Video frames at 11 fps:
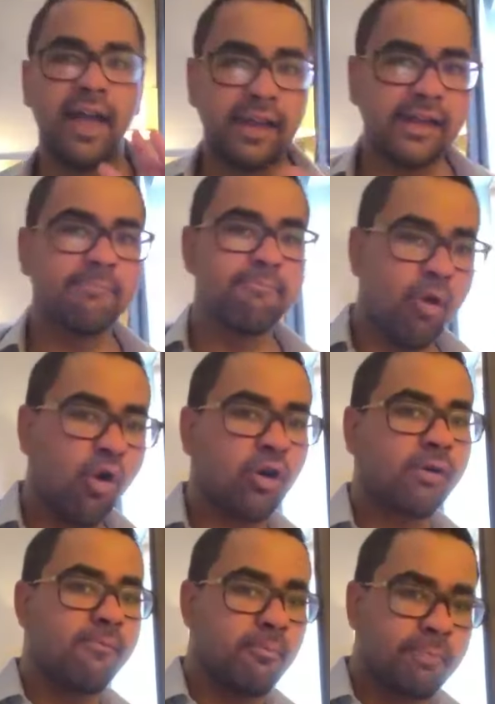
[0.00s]
any
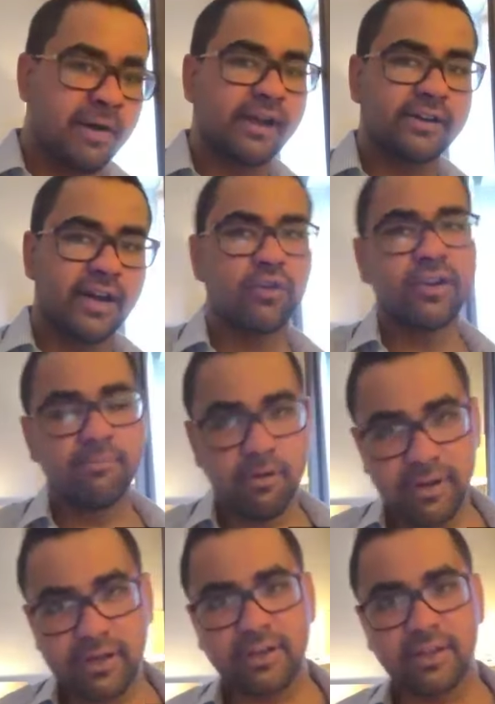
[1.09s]
more breakdown in
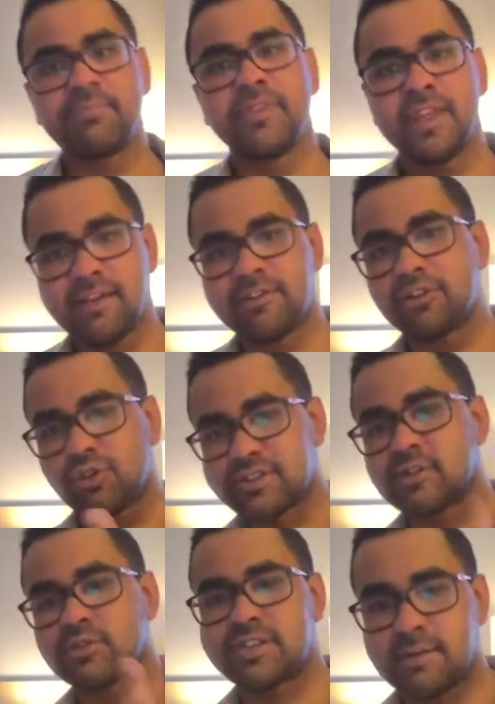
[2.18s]
momentum, even though it's
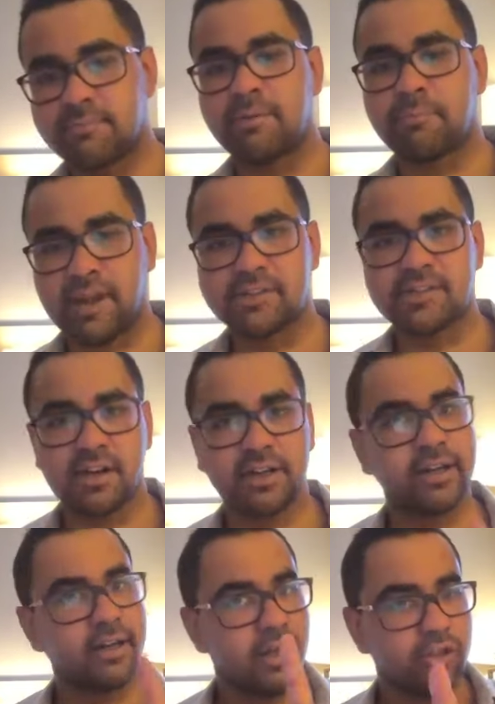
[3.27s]
outside my price
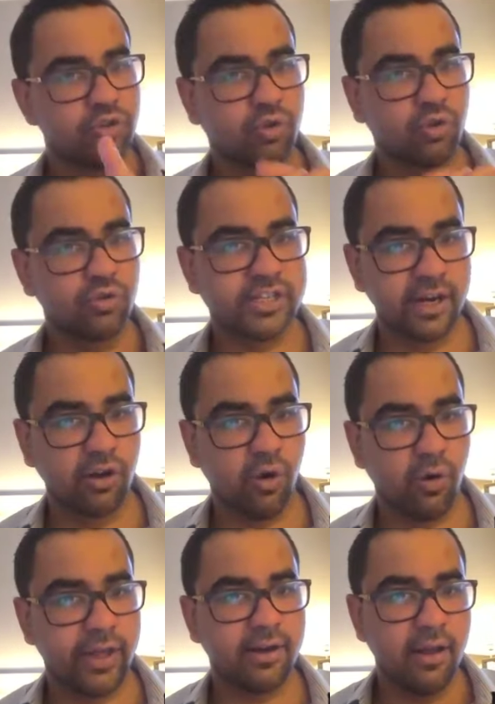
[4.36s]
target, you could still
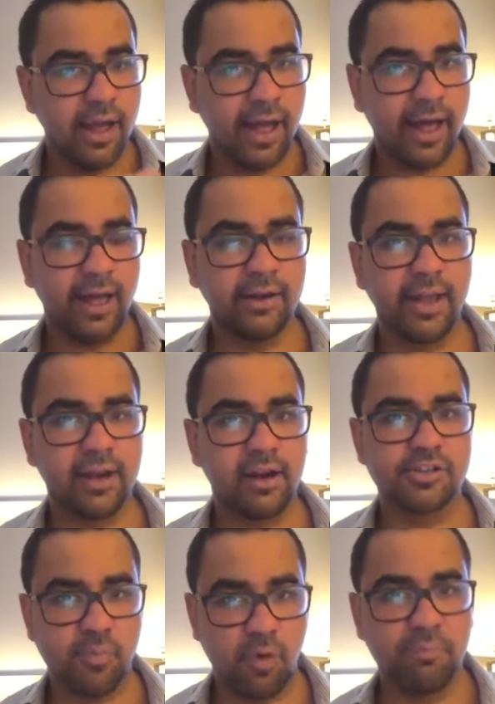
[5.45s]
go in and get
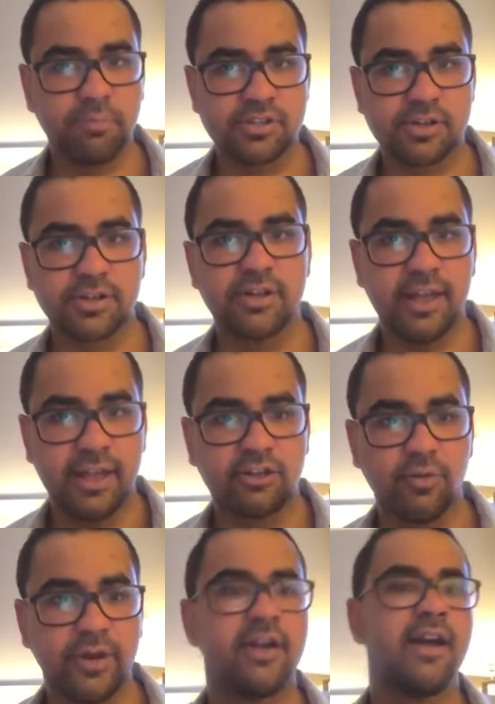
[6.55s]
a small position
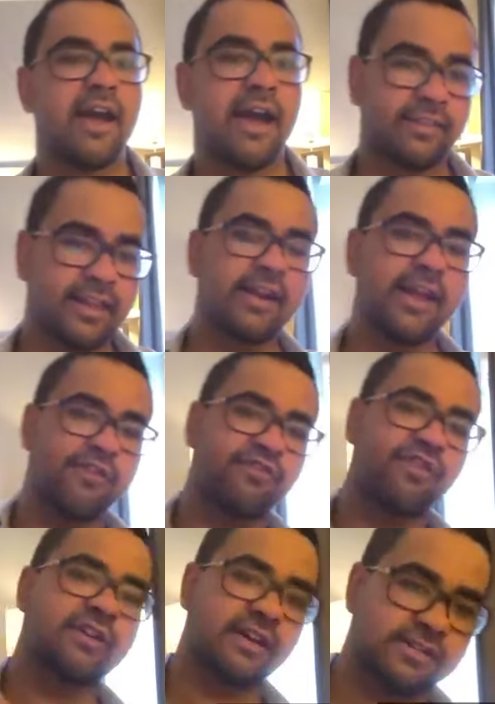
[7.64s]
into it. And then if
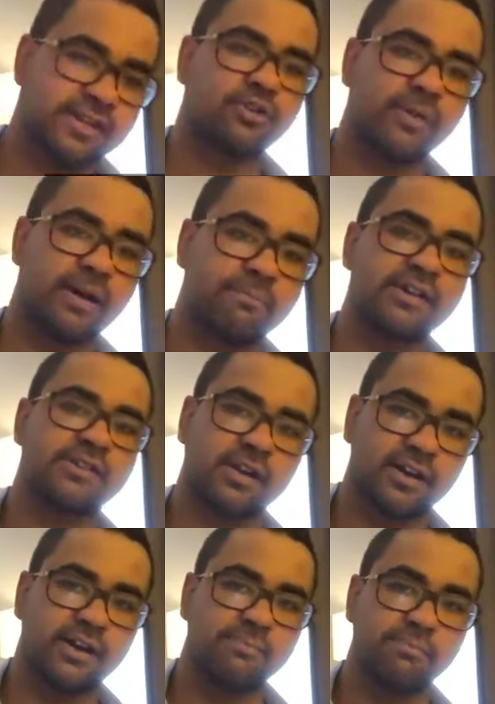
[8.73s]
it does get to my price
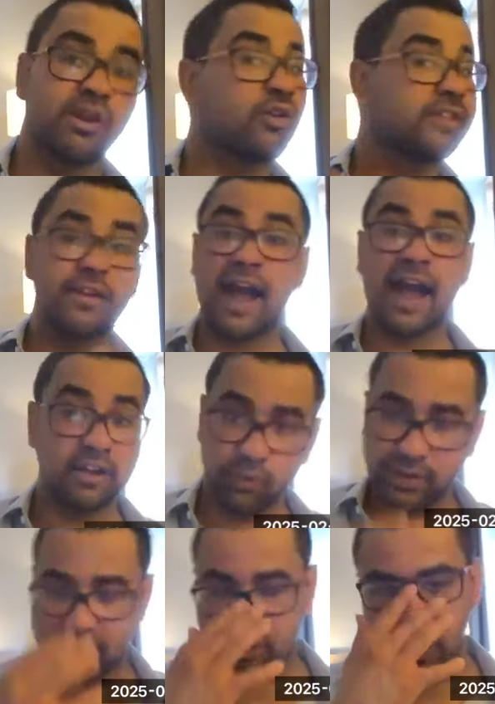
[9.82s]
target and below, then add
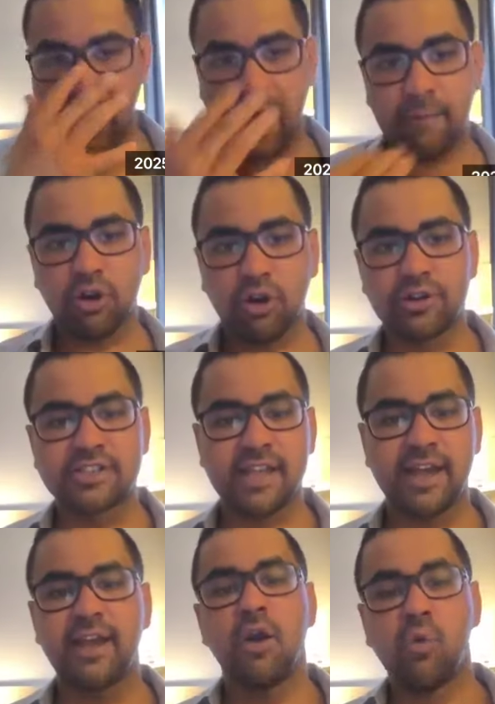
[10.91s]
to it. So I'm not going to
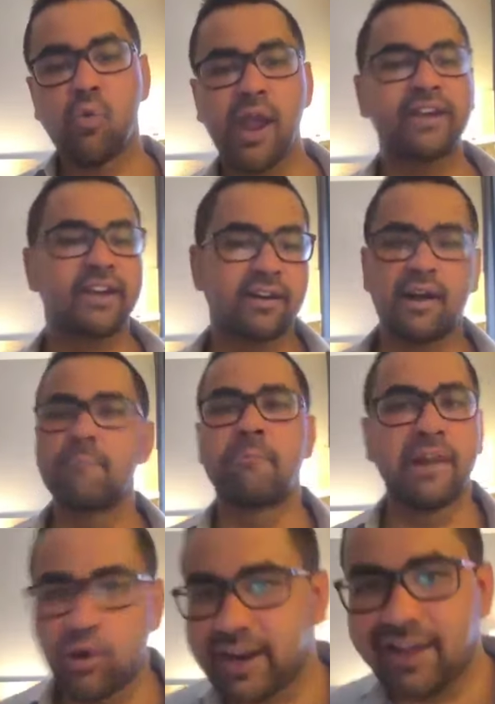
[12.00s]
say wait until
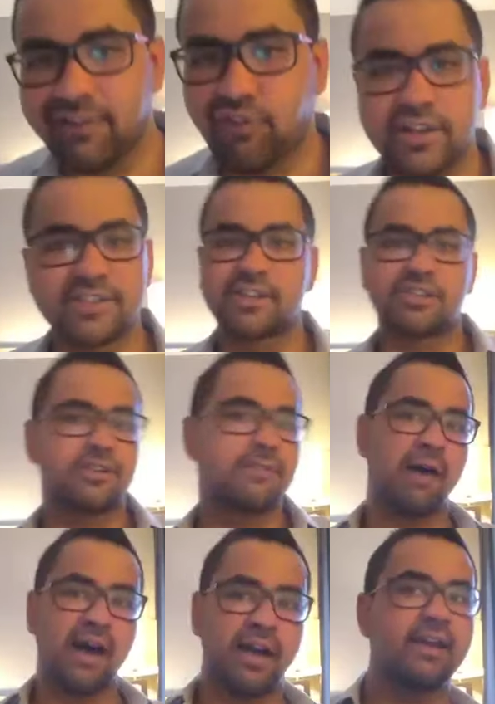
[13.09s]
below 946 to
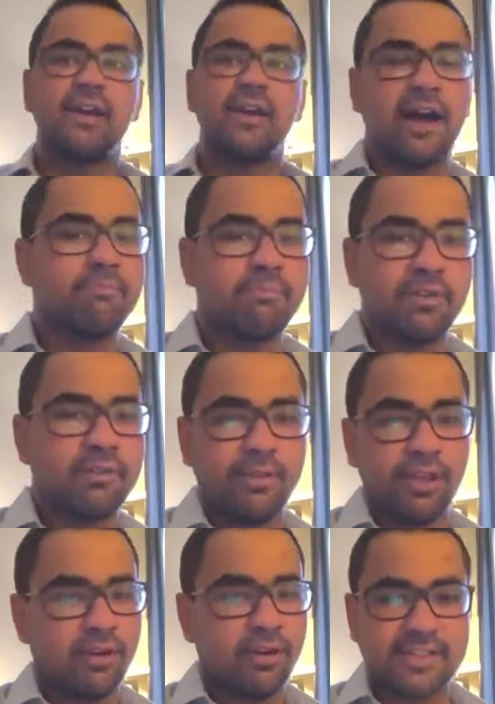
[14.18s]
buy.
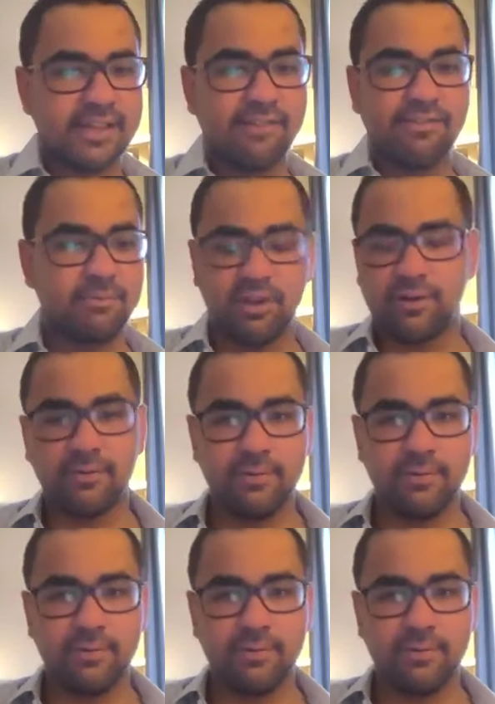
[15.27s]
It's never,